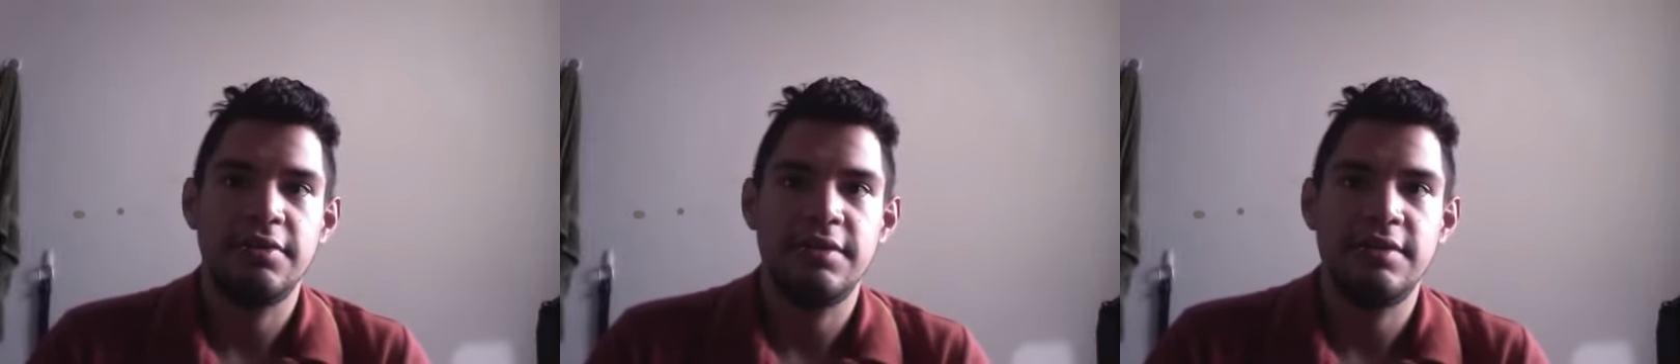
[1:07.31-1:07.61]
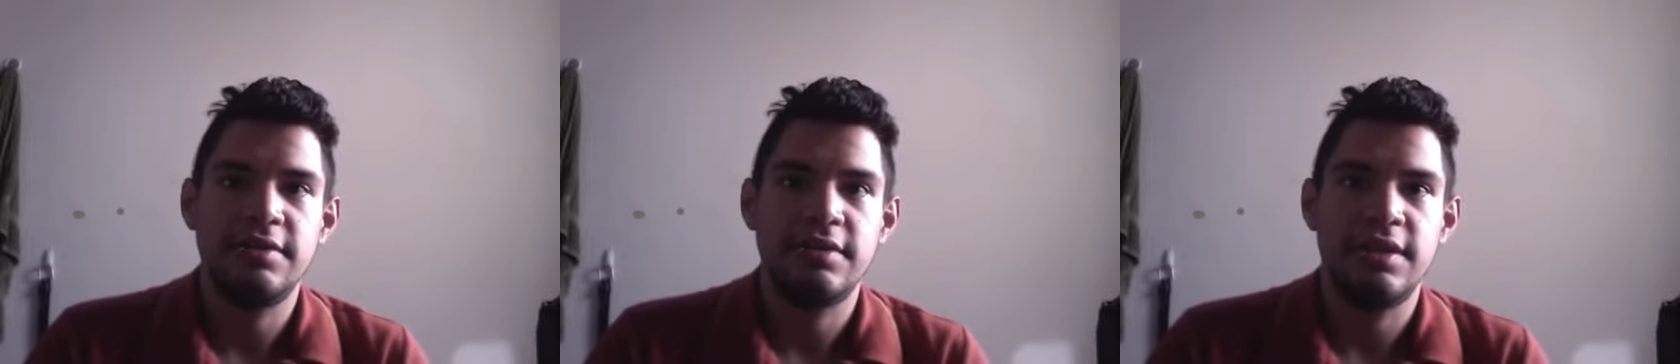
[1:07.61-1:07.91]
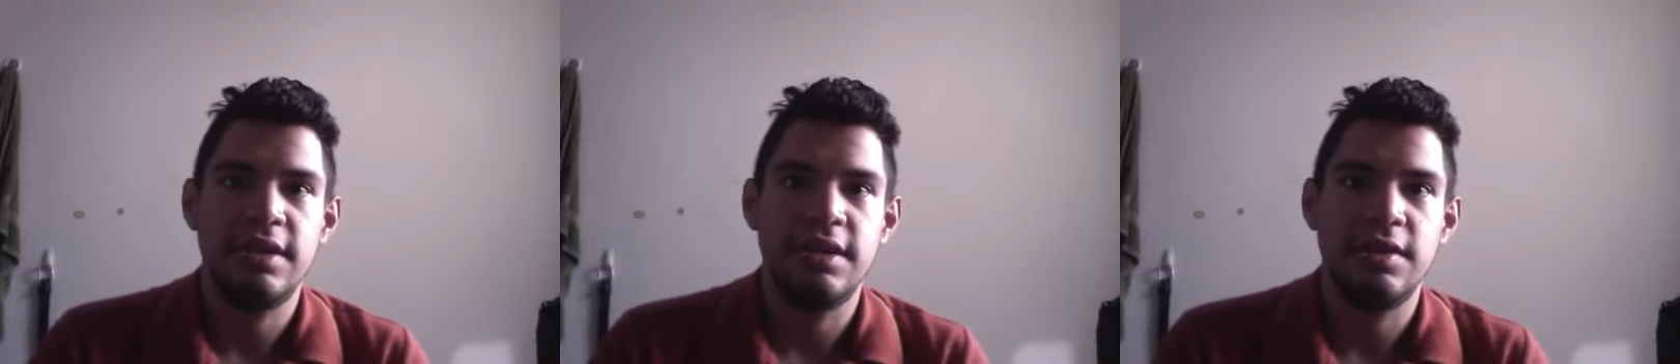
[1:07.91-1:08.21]
and there's
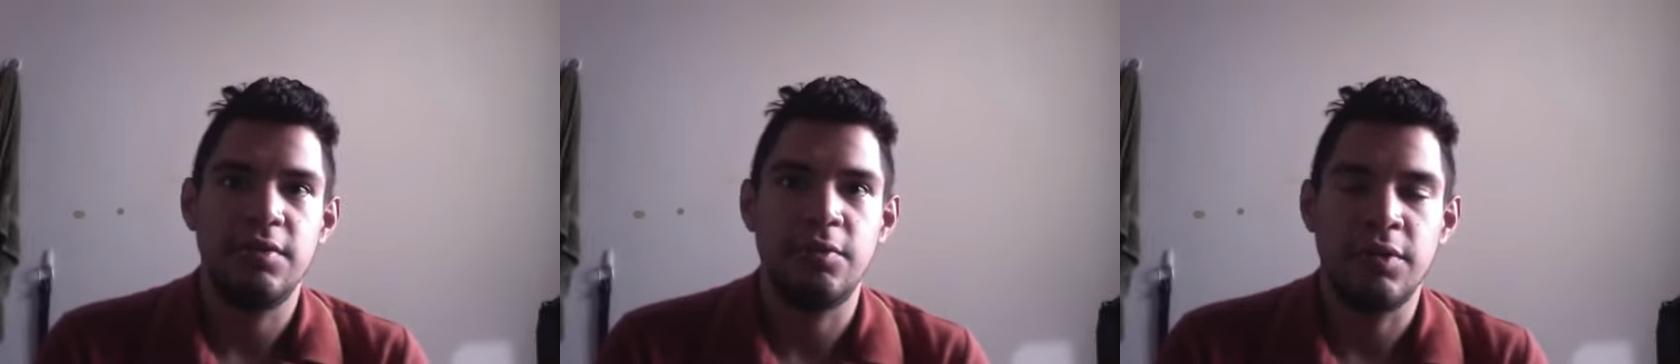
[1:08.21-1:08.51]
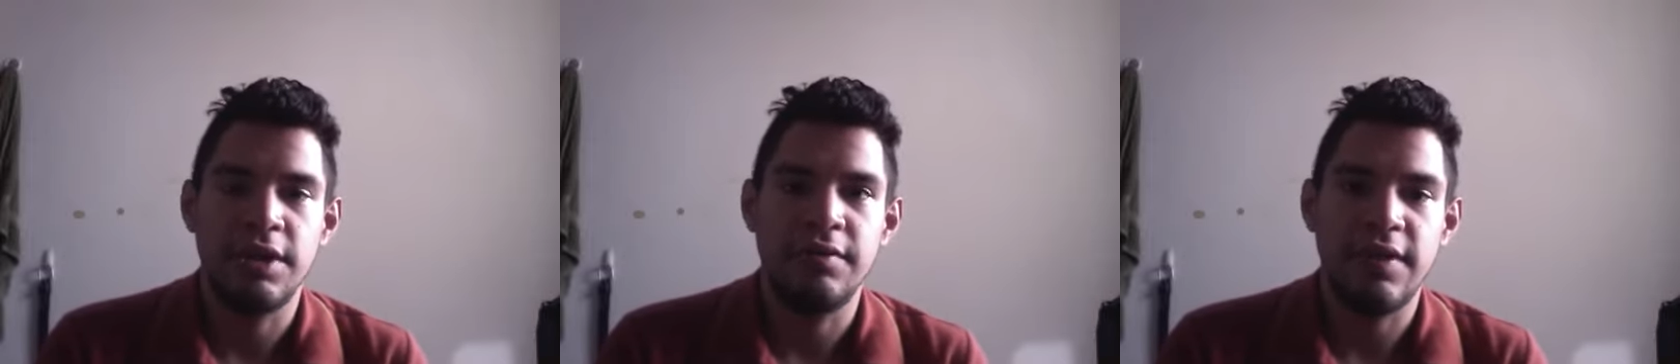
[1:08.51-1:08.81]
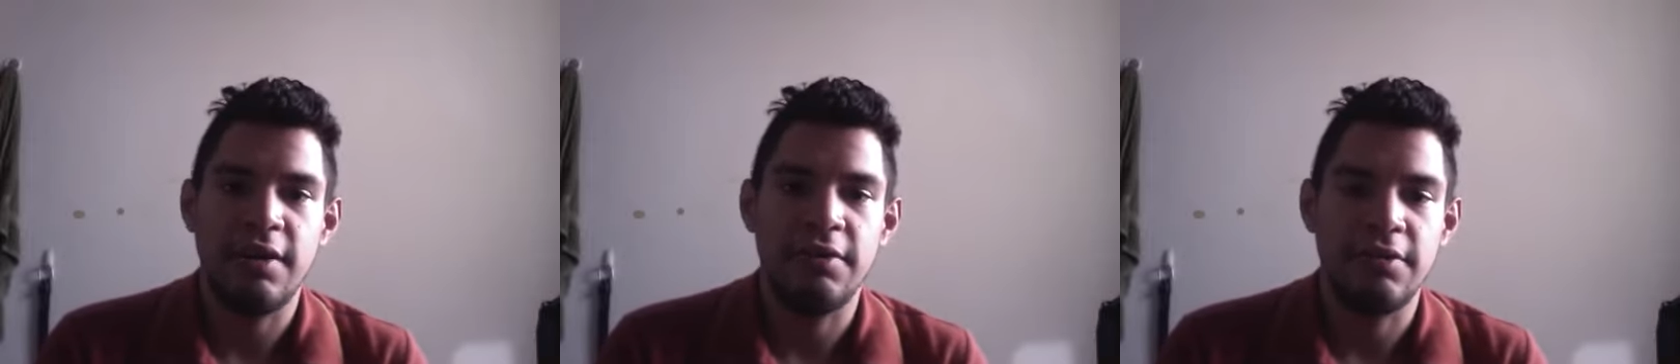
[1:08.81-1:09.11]
always
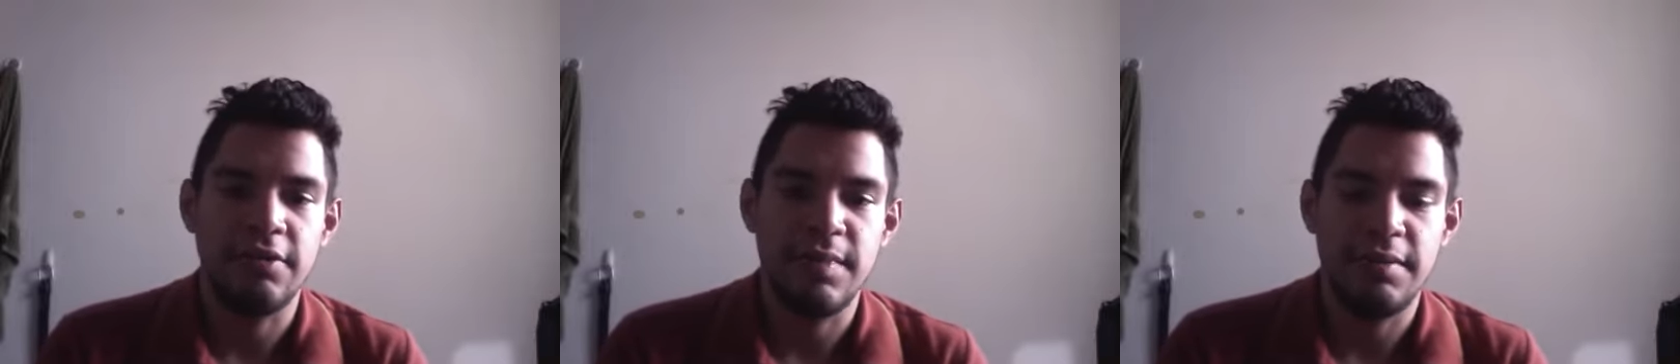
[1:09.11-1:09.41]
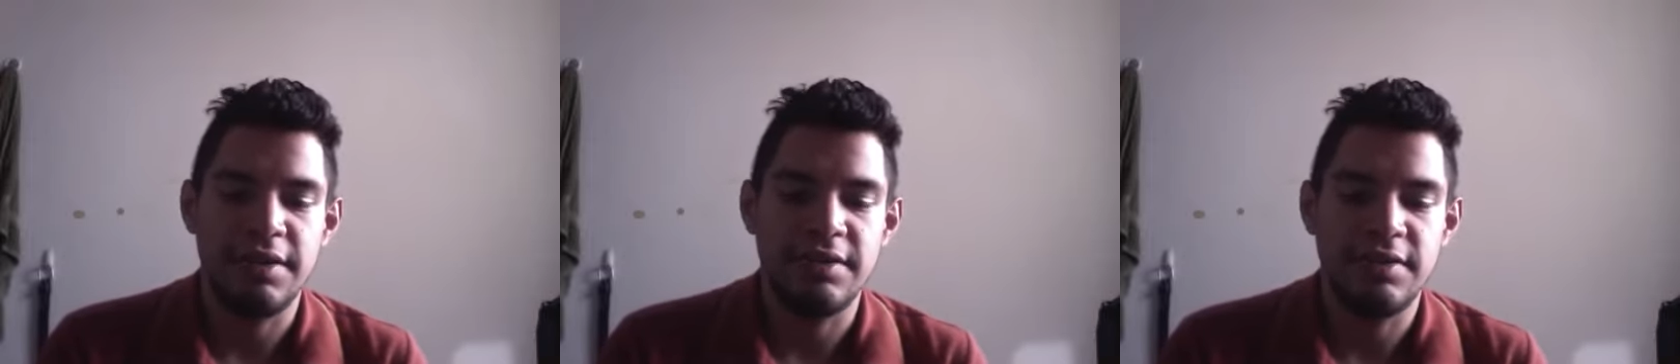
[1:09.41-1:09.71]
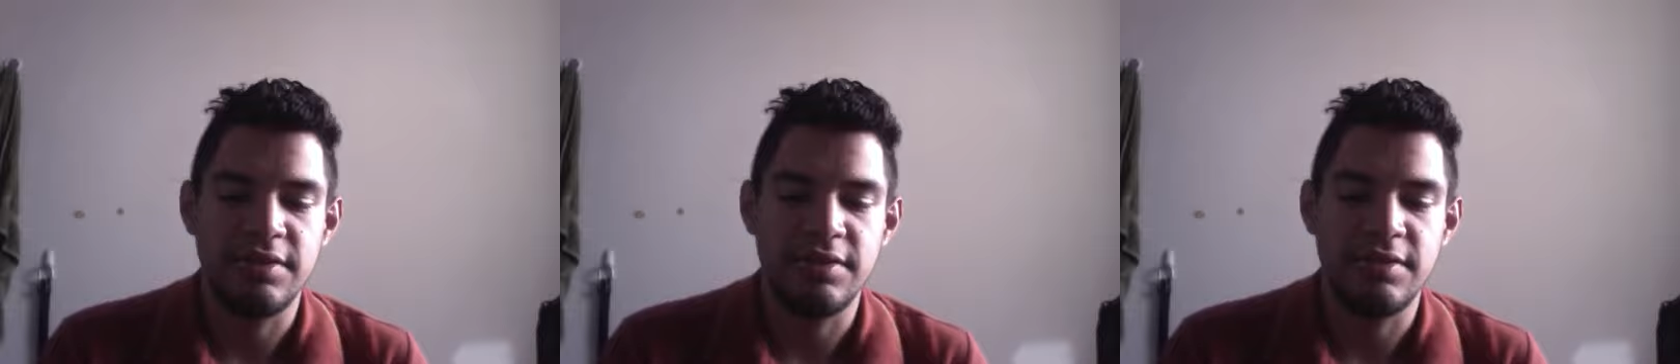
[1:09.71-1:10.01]
one vowel
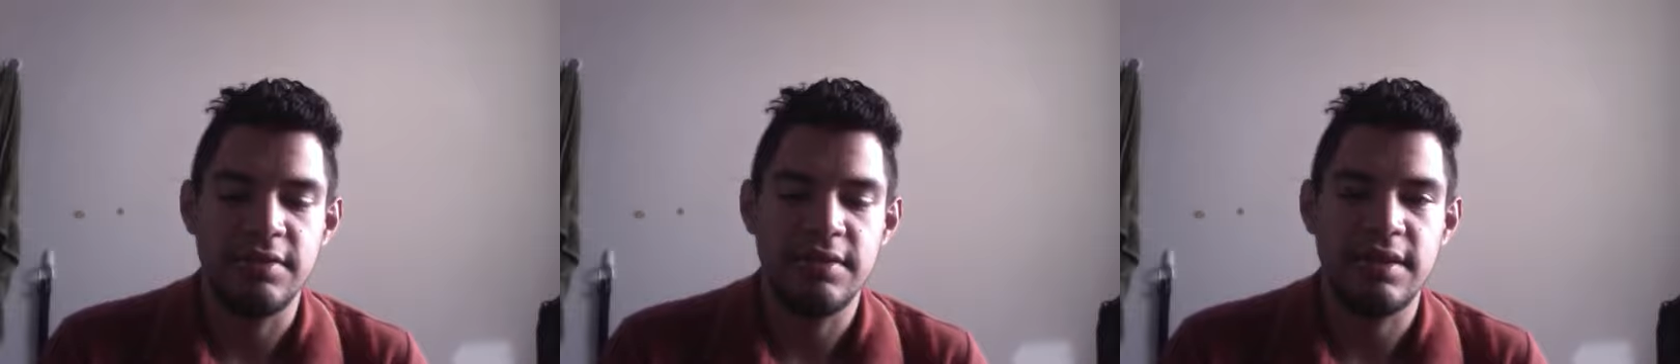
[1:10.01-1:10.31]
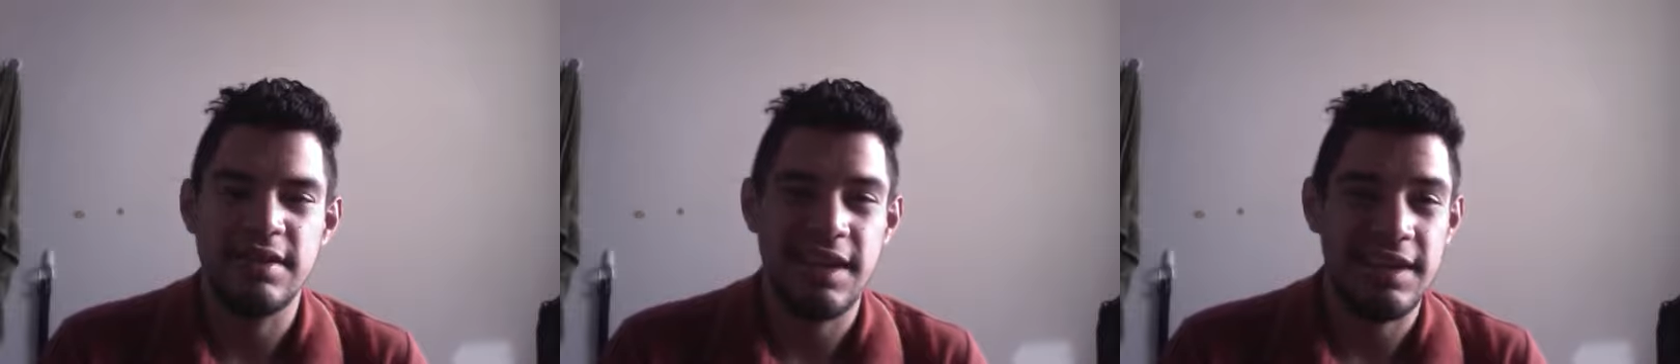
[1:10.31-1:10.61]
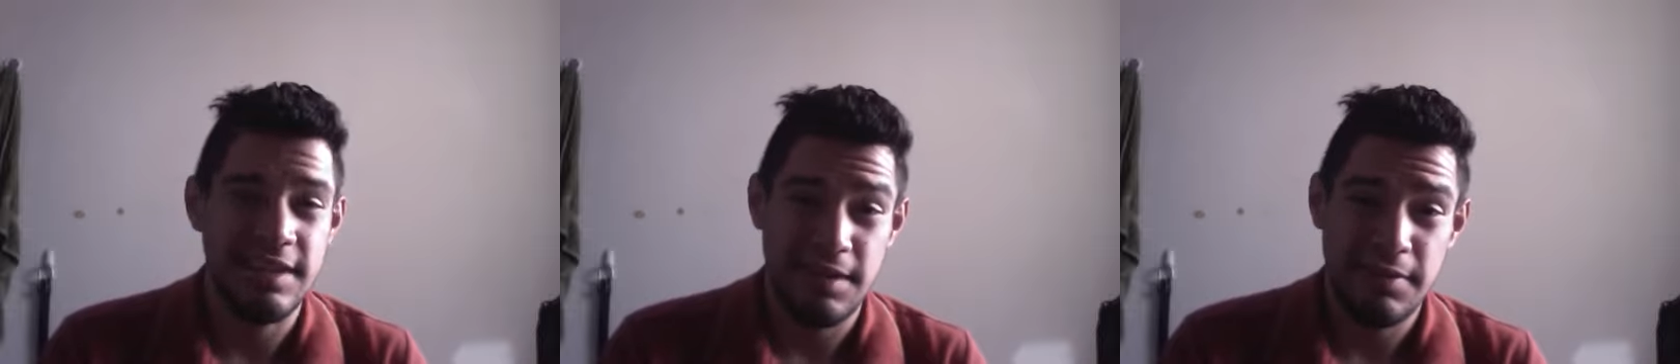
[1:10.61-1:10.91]
or maybe
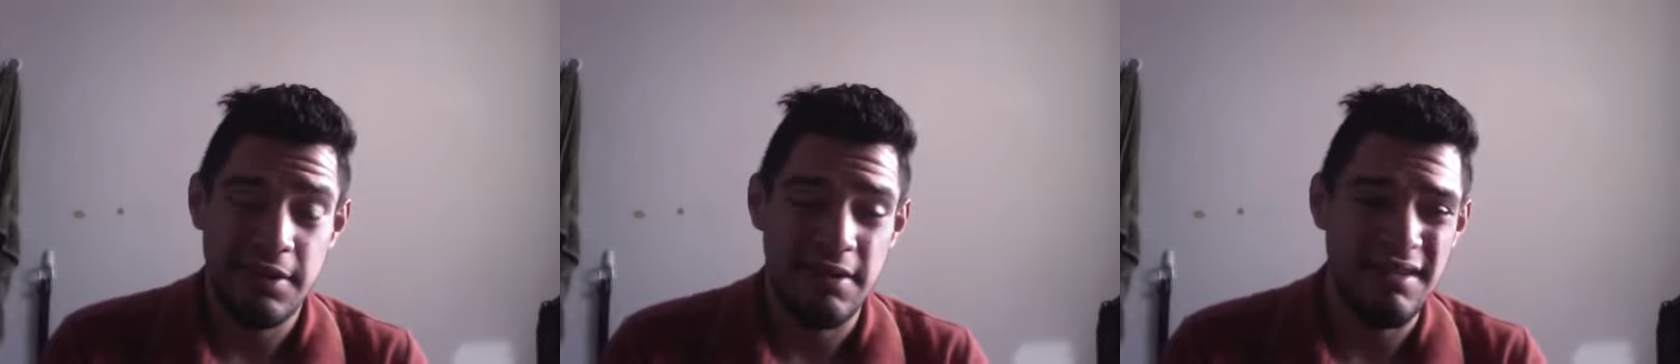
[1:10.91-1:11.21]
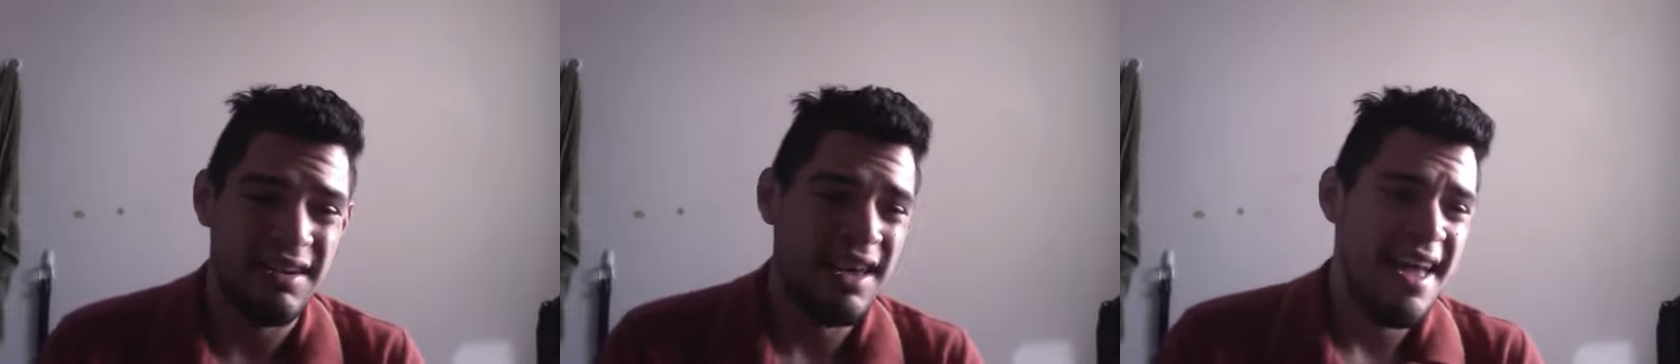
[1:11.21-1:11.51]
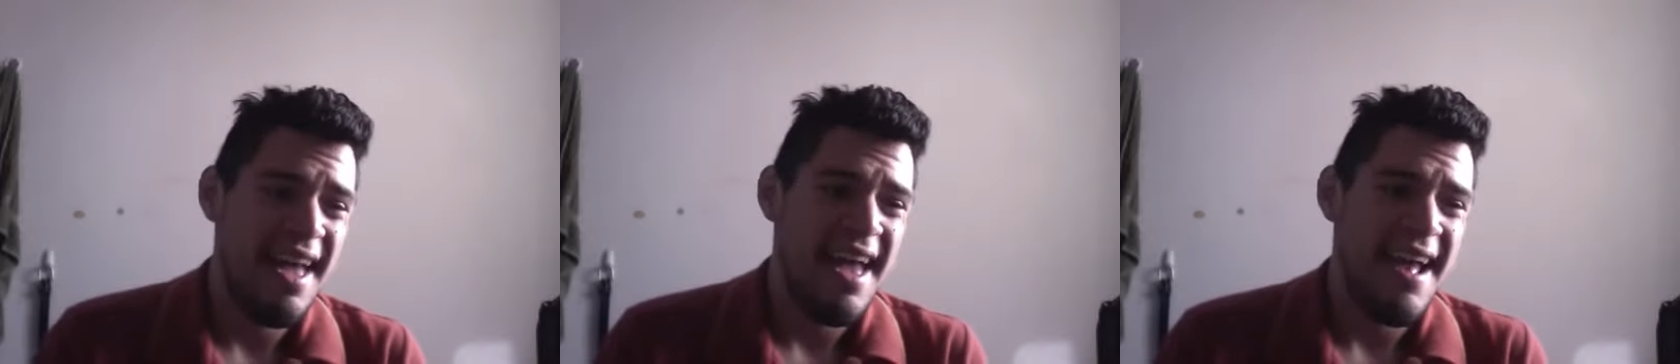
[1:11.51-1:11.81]
two, like a
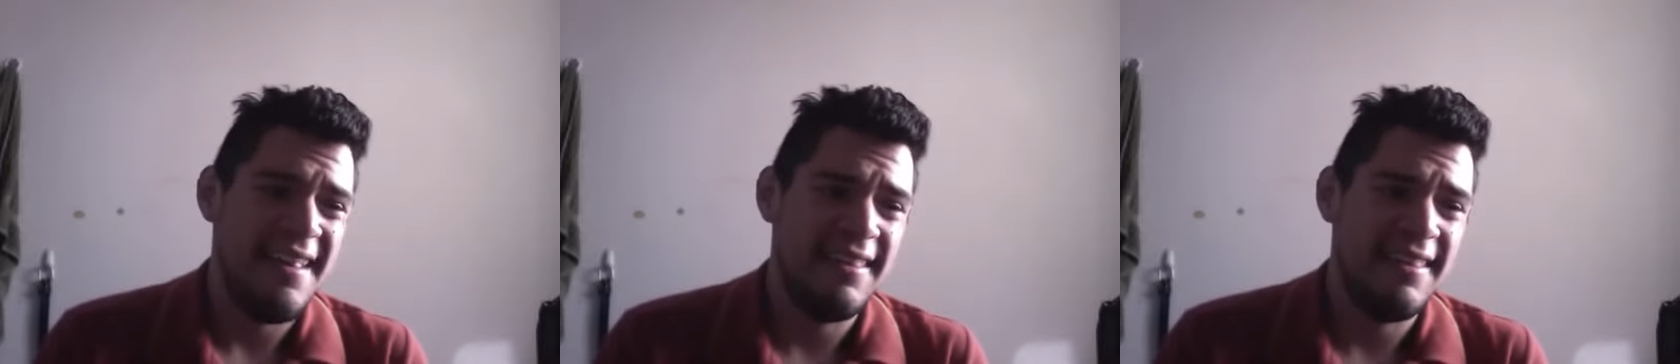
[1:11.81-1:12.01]
diphthong,